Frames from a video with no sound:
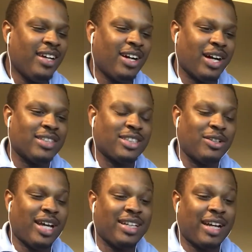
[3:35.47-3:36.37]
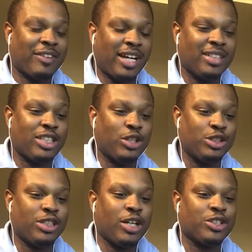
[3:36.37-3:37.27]
All right. So now that I've kind of told
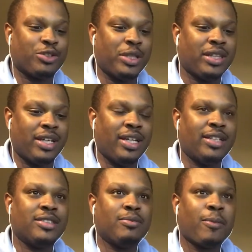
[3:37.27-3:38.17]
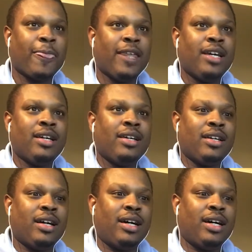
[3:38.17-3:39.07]
you those 3 things,
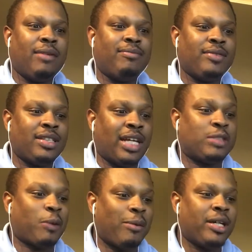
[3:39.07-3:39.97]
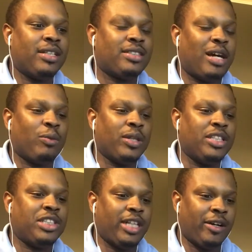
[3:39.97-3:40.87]
that's probably going to sound really
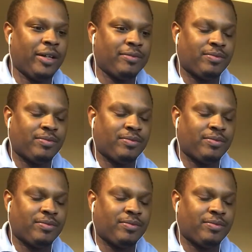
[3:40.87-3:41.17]
generic,